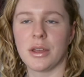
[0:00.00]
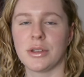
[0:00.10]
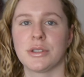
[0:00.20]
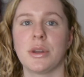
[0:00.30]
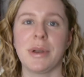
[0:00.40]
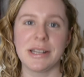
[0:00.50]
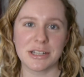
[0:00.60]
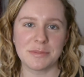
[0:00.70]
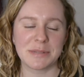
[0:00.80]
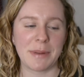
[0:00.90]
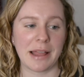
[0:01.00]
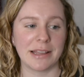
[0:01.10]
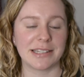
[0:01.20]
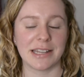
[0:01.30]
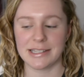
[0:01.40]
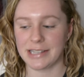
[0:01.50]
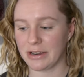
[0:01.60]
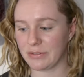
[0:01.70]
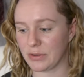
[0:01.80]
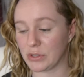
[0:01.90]
So when it's come to palettes, instead
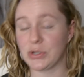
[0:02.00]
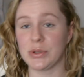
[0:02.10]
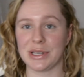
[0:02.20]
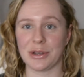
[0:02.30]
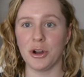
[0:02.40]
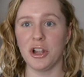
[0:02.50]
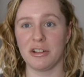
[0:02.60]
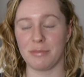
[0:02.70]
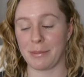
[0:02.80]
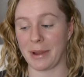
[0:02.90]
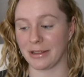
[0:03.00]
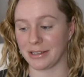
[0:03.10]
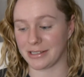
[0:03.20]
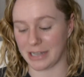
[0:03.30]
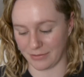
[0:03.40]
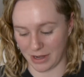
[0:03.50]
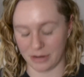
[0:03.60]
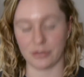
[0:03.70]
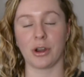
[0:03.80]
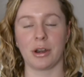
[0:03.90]
of choosing all of my palettes, I've kind
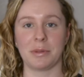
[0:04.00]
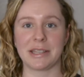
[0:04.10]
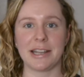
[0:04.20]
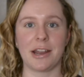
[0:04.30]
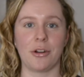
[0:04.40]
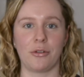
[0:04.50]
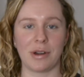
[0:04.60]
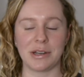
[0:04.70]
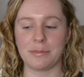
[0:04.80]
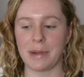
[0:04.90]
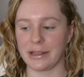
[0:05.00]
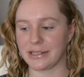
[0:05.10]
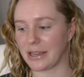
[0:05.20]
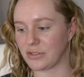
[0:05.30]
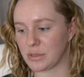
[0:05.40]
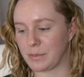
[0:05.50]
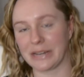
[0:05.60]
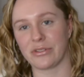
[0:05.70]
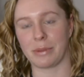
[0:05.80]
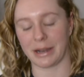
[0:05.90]
of gone in with 10 random palettes I've just
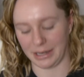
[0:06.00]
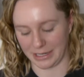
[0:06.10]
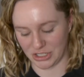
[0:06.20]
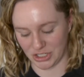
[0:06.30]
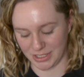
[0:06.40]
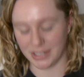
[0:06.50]
picked from my collection.